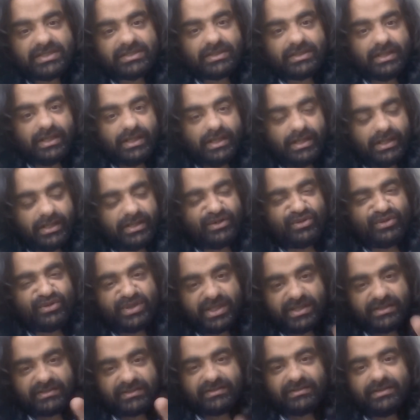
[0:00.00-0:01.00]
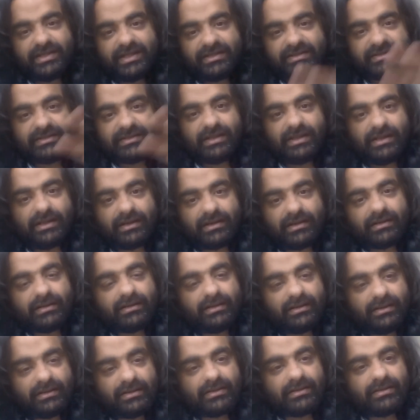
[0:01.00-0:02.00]
still, you know, that's
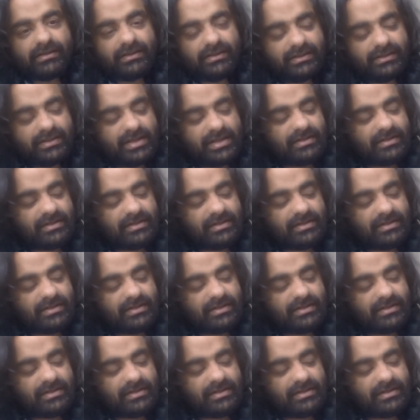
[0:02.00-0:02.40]
our